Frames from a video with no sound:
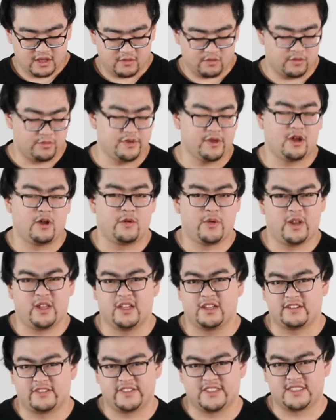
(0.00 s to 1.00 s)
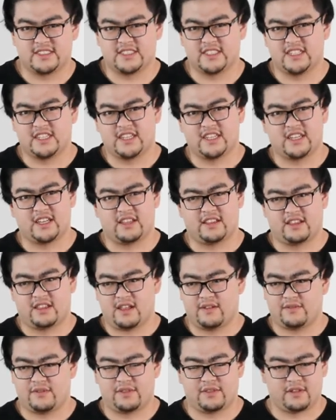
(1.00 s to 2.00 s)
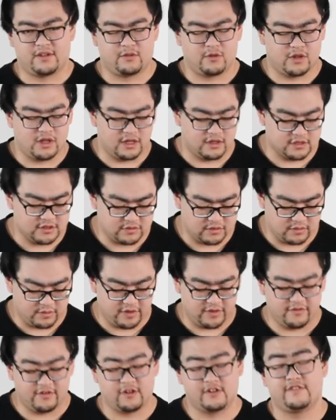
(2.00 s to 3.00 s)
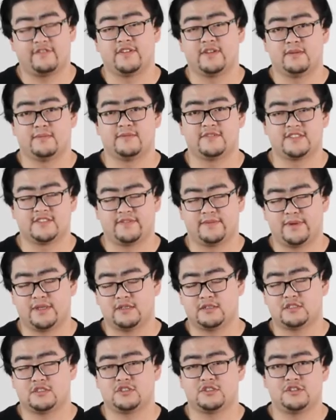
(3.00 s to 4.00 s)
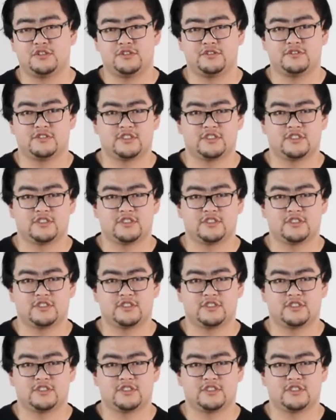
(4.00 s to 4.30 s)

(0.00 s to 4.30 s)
would be already existing and everything else will be very familiar to you,